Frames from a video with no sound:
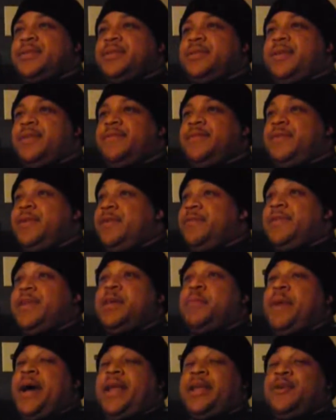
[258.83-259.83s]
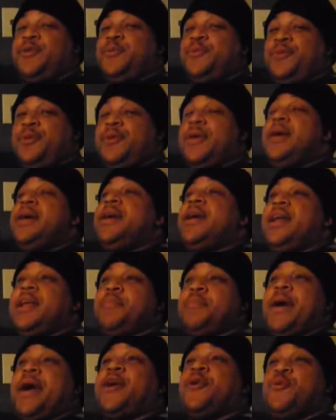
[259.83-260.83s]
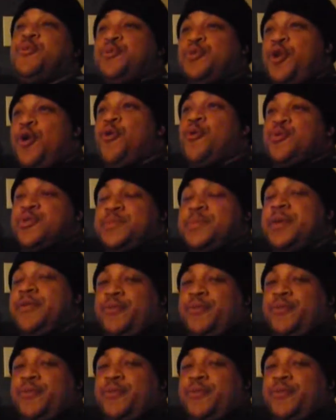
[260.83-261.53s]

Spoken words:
If anybody who knows me